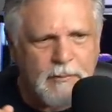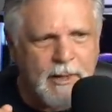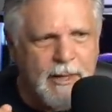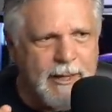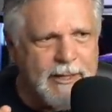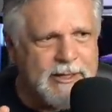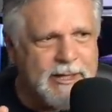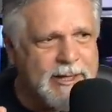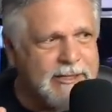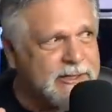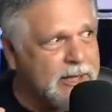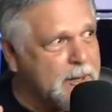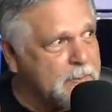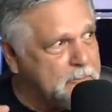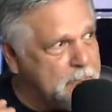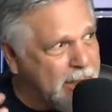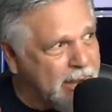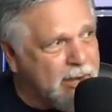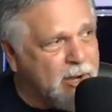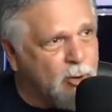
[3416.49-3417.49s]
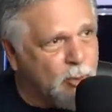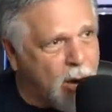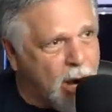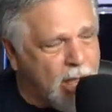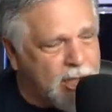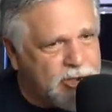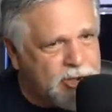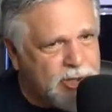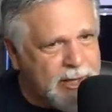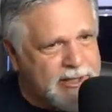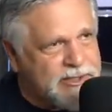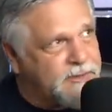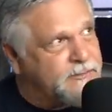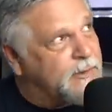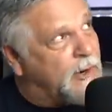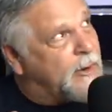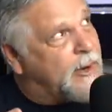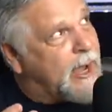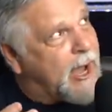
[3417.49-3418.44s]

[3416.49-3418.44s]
It is a big garage, has a very